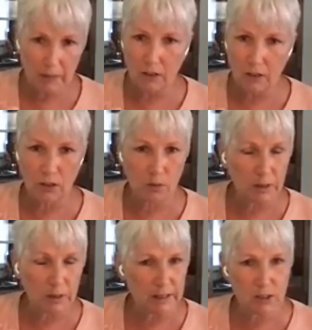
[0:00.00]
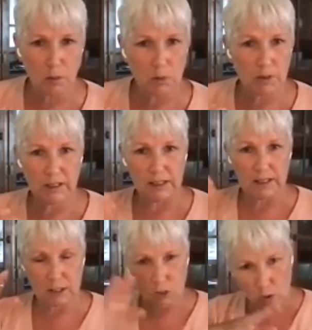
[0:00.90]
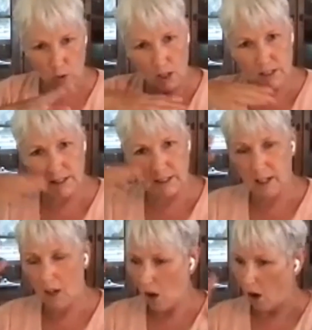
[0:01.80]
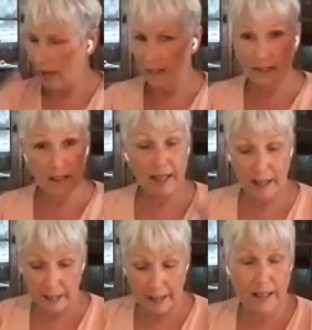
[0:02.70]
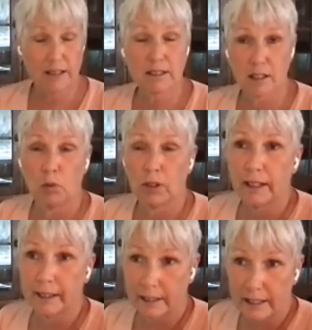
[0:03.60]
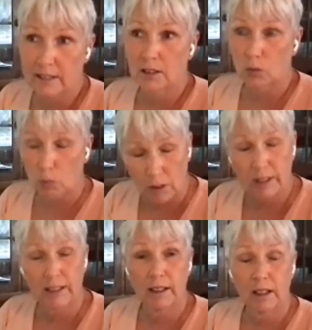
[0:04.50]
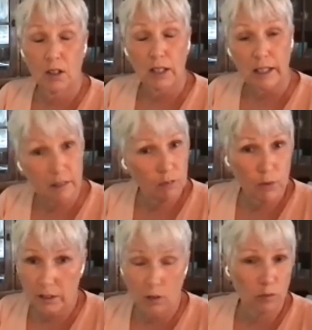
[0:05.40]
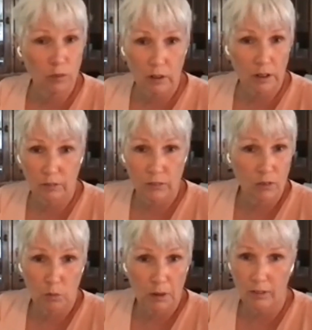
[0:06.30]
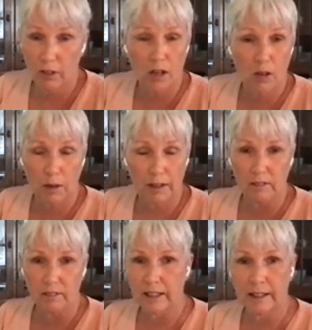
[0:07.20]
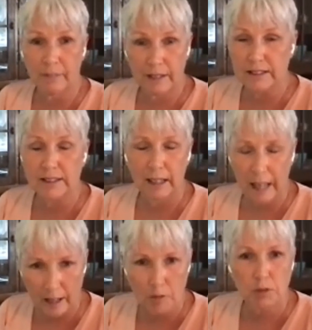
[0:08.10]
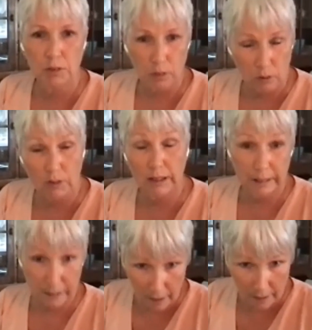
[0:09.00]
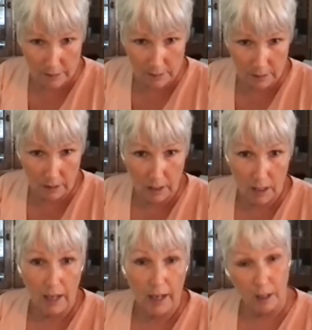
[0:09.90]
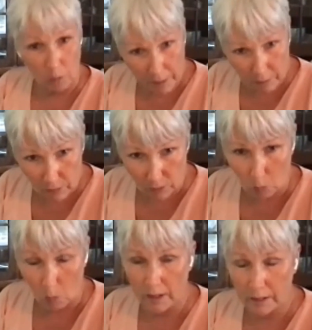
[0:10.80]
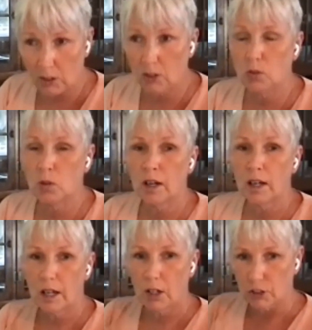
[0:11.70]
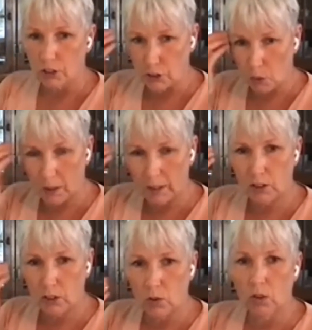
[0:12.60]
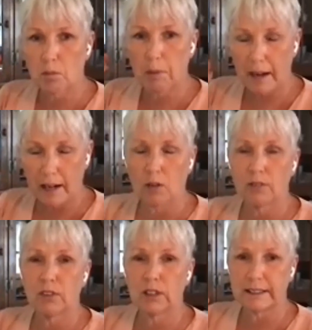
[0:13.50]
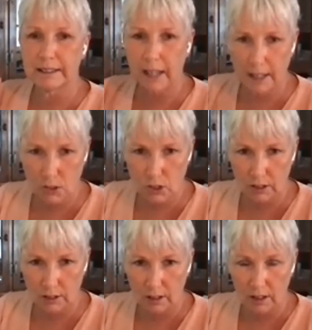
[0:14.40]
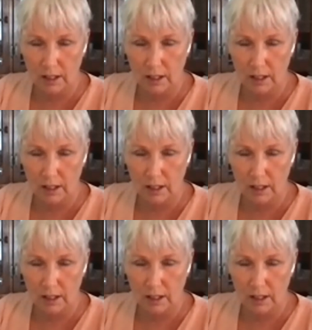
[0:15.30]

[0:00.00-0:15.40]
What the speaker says: Mother Earth what needs to be released. It's crossing. And I asked them one day, is it working if we are not aware of it? And they said, absolutely yes. However, when you join your powerful intention